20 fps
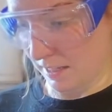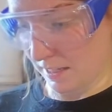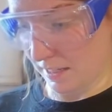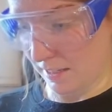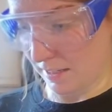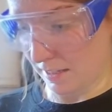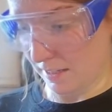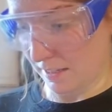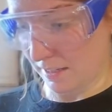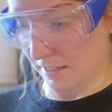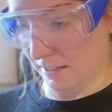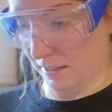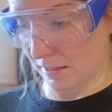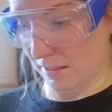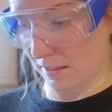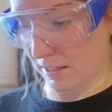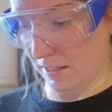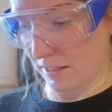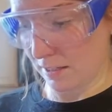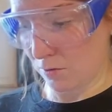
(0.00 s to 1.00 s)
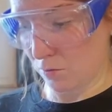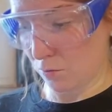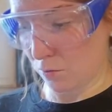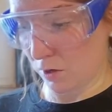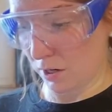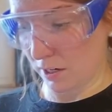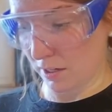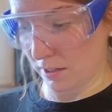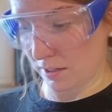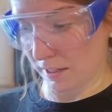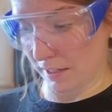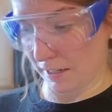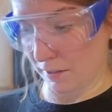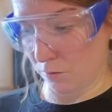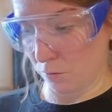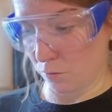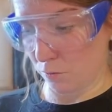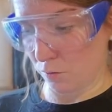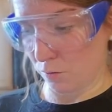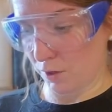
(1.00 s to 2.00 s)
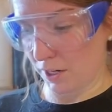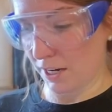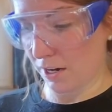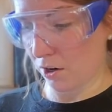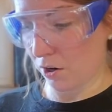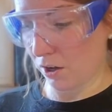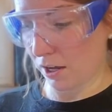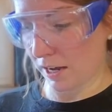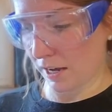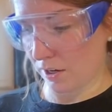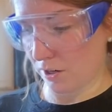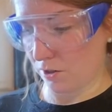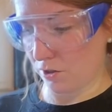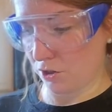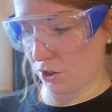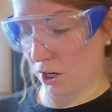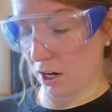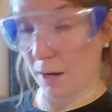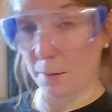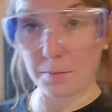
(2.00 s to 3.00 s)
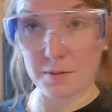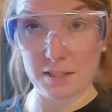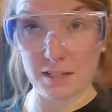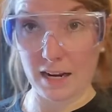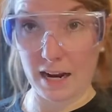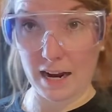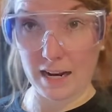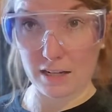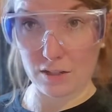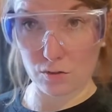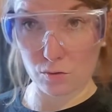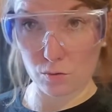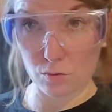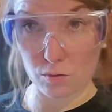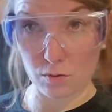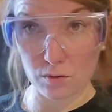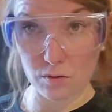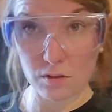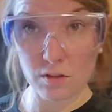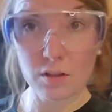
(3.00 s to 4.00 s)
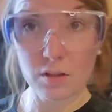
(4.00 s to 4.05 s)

is what, like, when we all had jobs in high school,